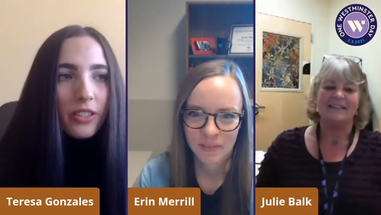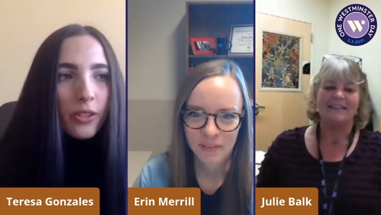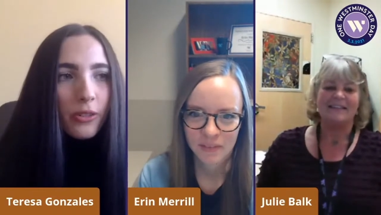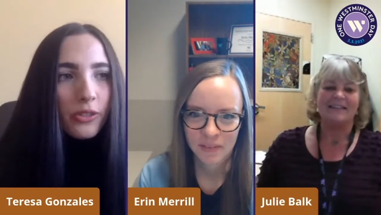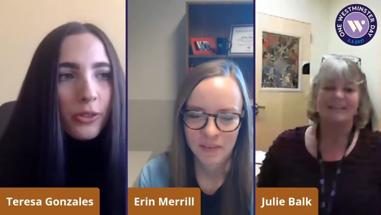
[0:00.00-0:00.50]

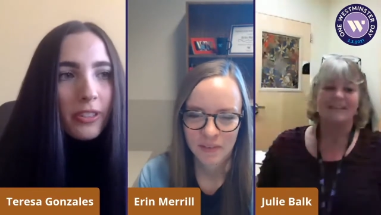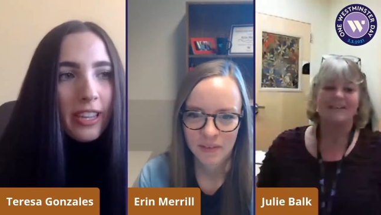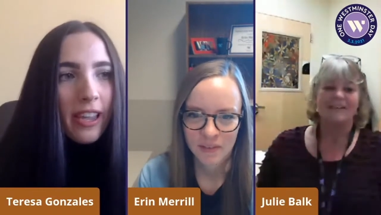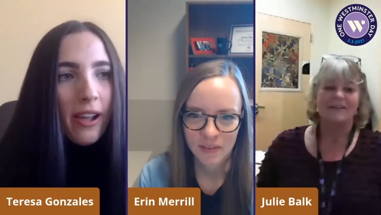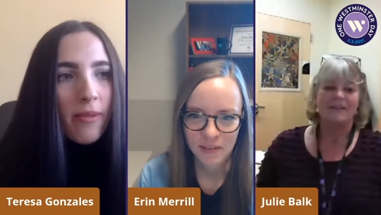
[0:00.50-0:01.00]
Speaker 1: So,
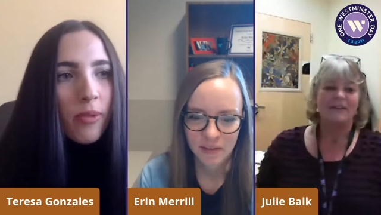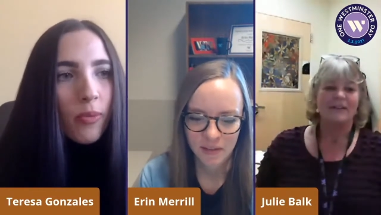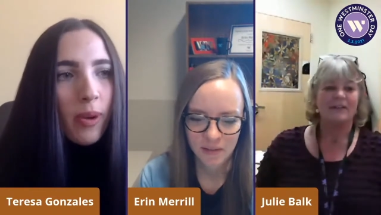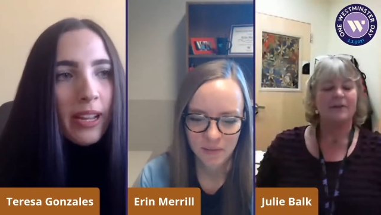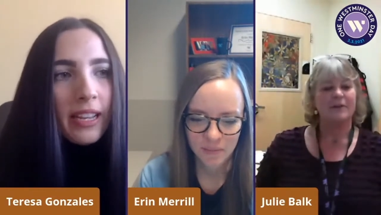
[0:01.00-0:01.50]
Julie,
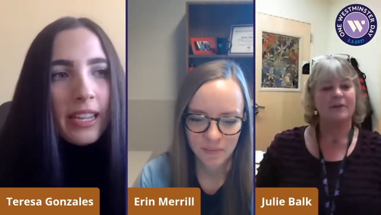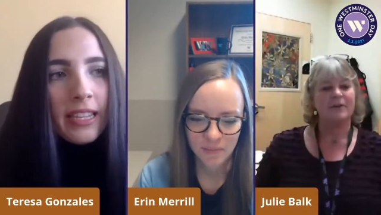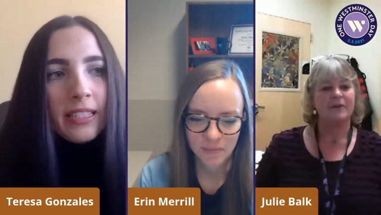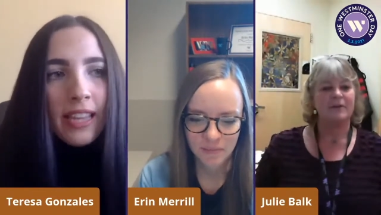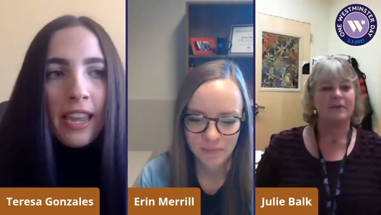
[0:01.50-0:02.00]
um, what
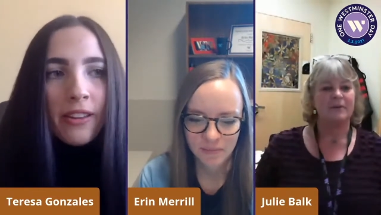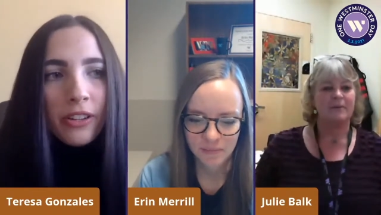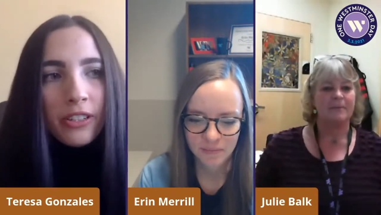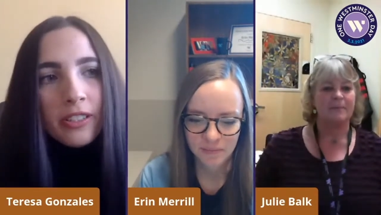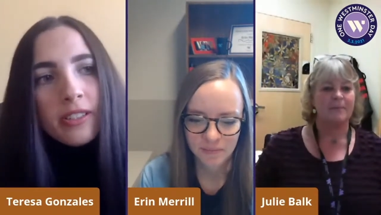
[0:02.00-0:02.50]
is a
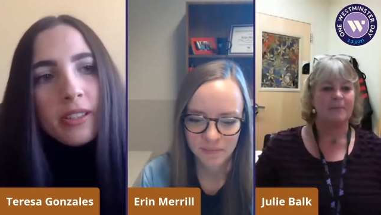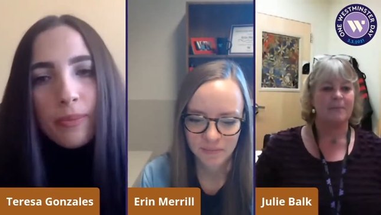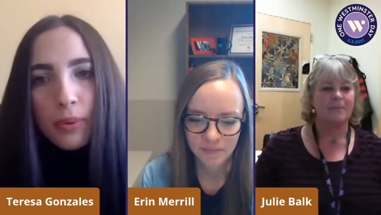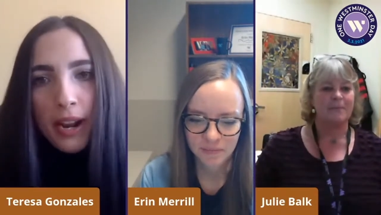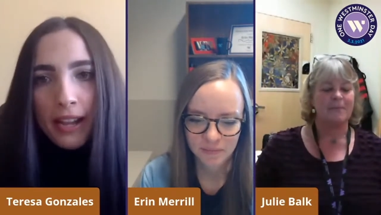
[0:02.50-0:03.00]
nurse
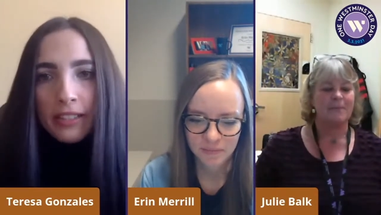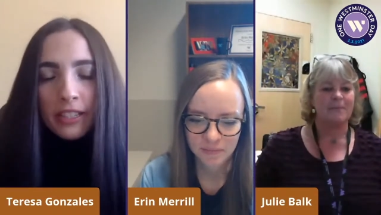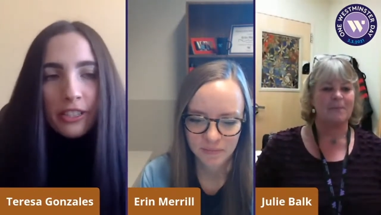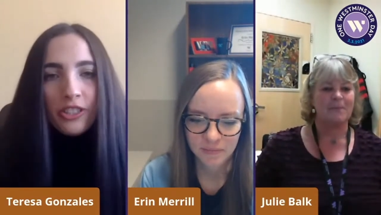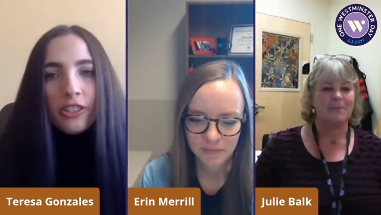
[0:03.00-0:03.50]

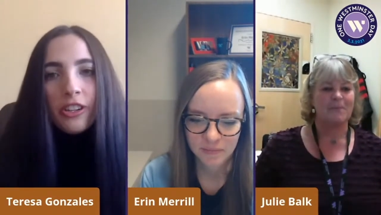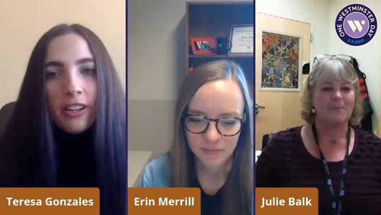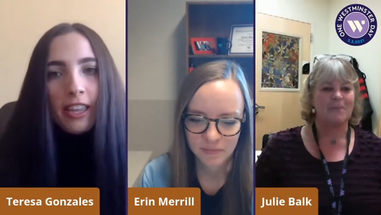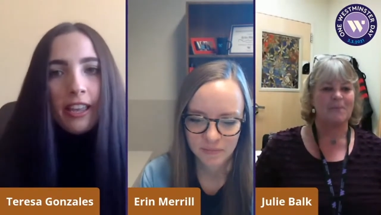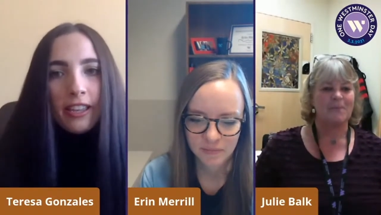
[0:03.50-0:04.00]

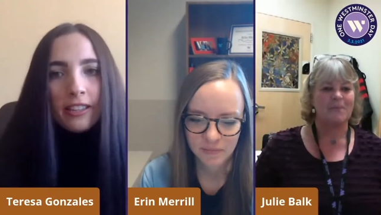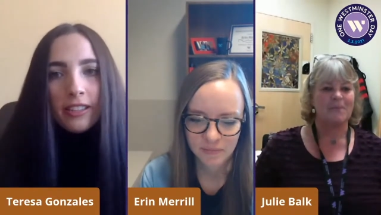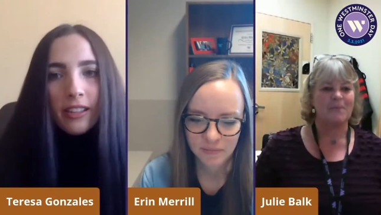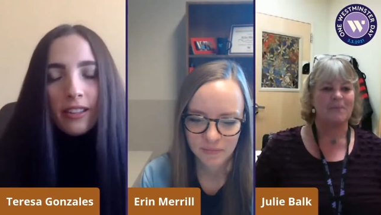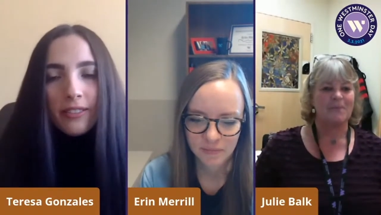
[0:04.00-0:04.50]
practitioner kit?
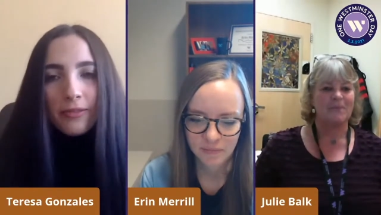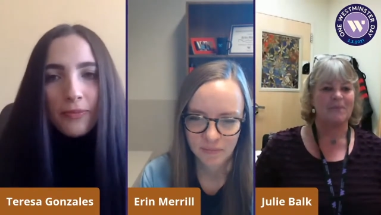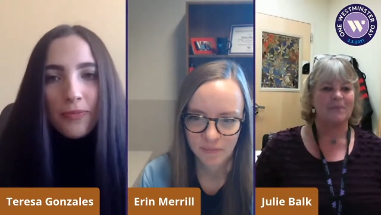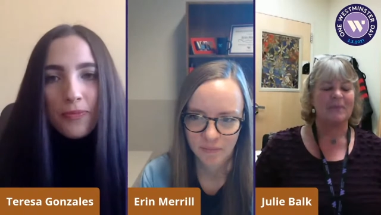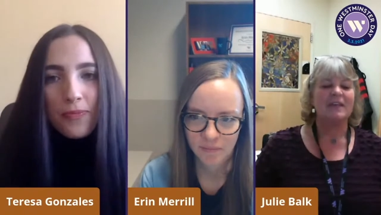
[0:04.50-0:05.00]

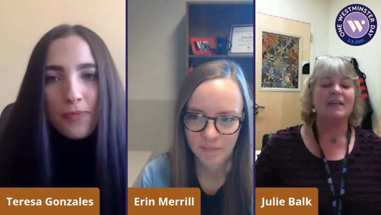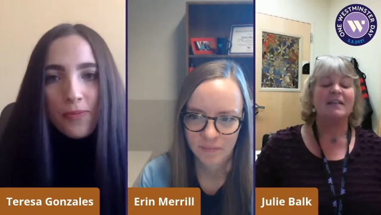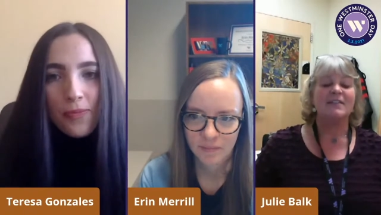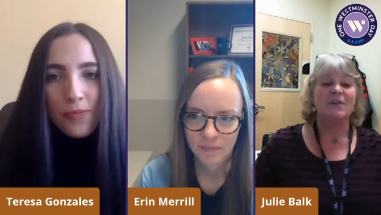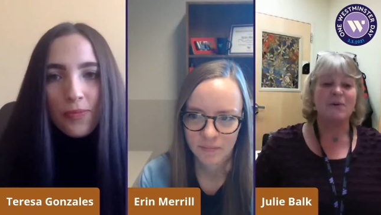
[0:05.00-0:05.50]

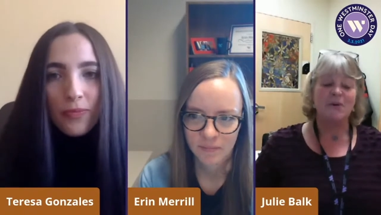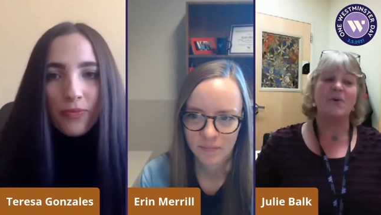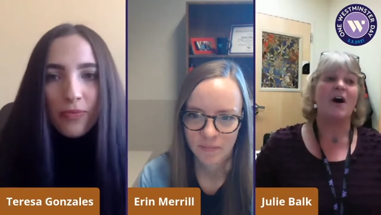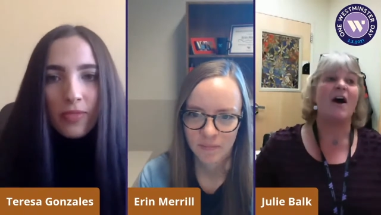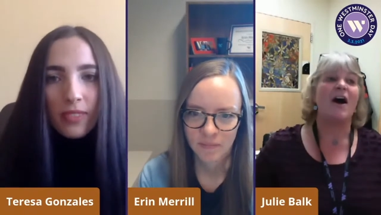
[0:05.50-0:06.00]

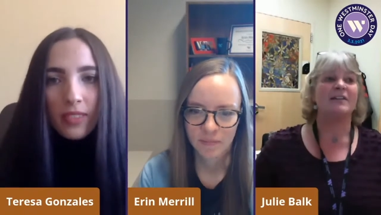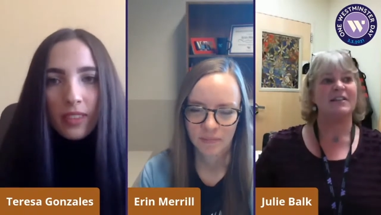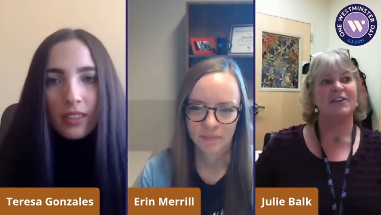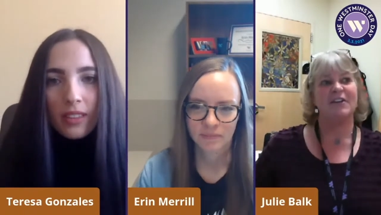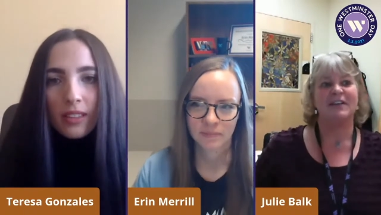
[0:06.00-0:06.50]
Speaker 2: So, I'll
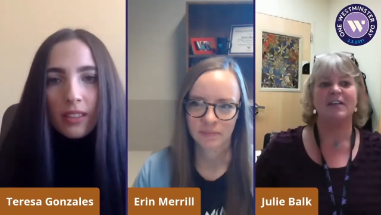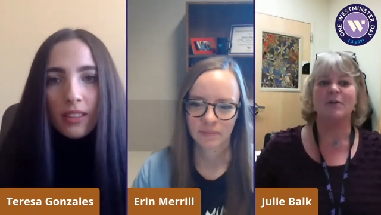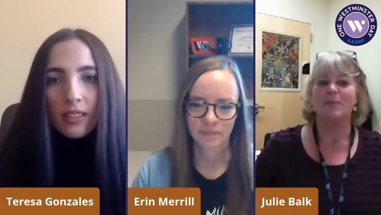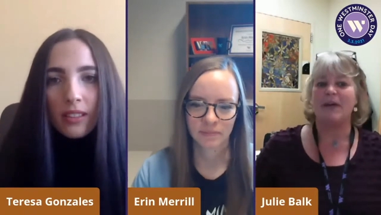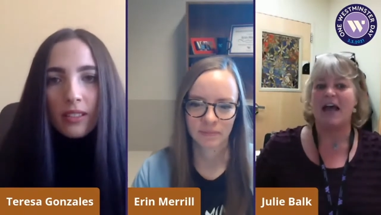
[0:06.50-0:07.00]
tell you a
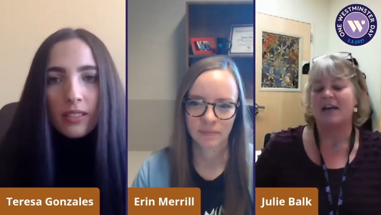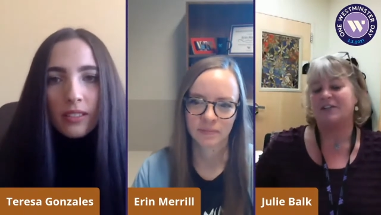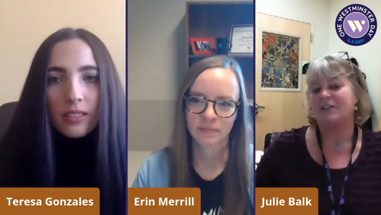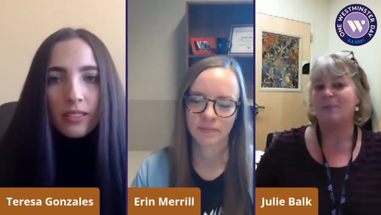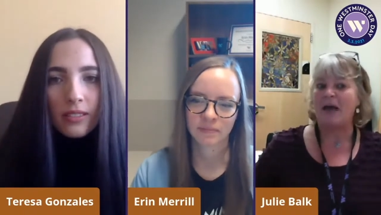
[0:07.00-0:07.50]
little bit
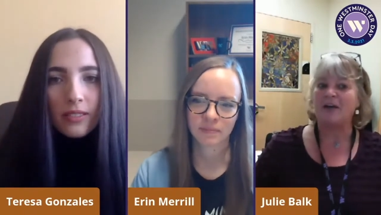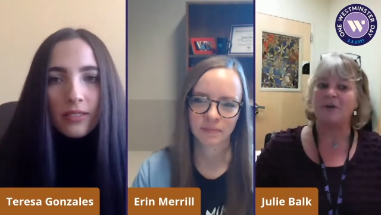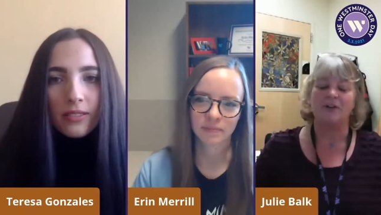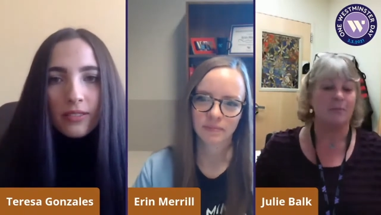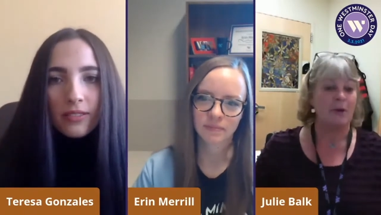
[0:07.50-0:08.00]
actually
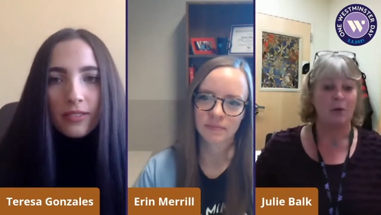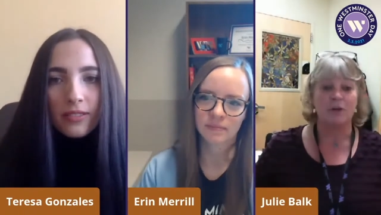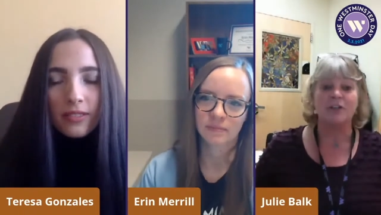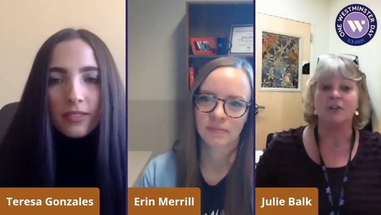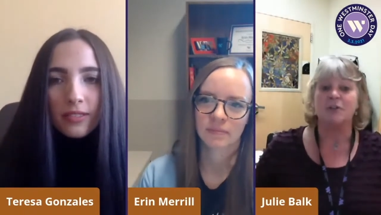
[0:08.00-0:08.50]
background about
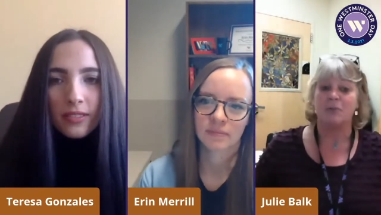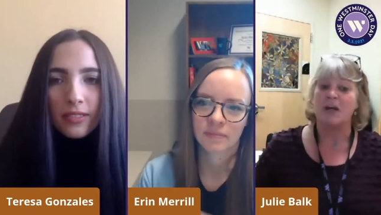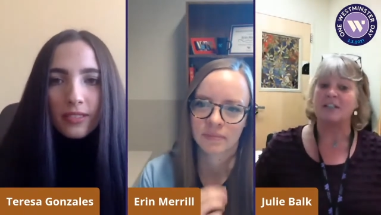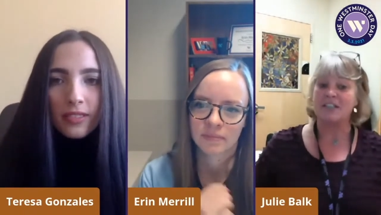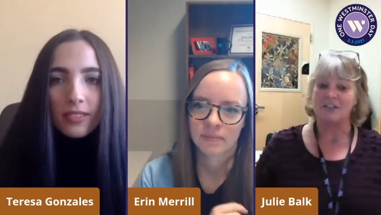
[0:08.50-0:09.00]
what nurse
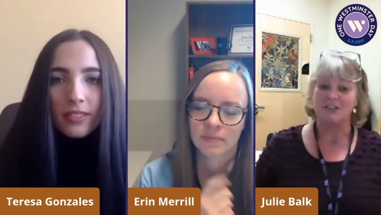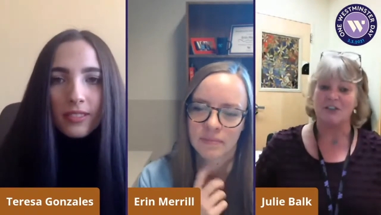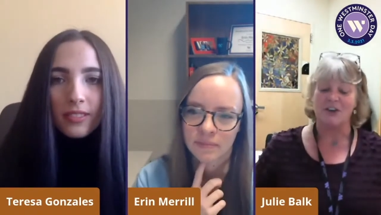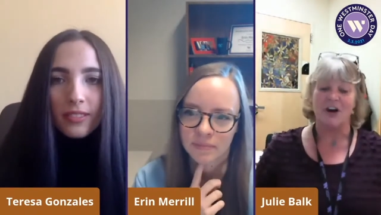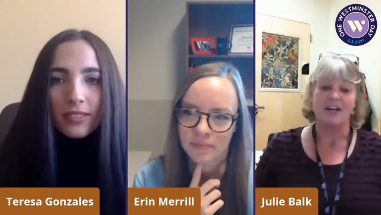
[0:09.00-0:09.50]

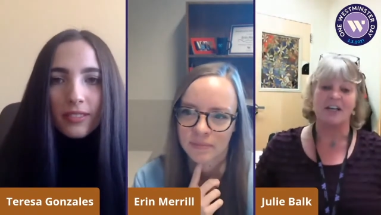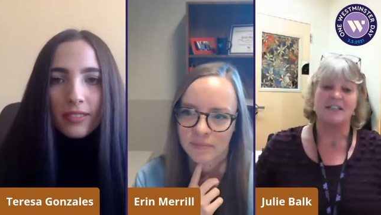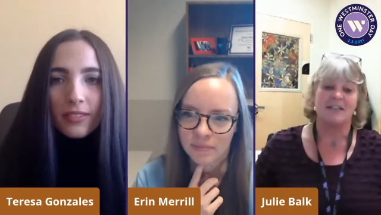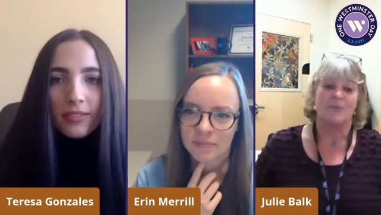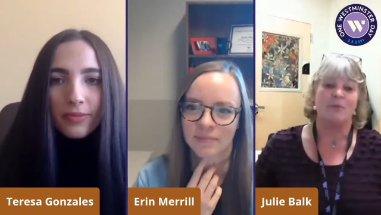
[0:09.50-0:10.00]
practitioners are
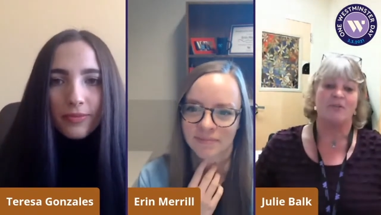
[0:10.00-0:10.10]
because some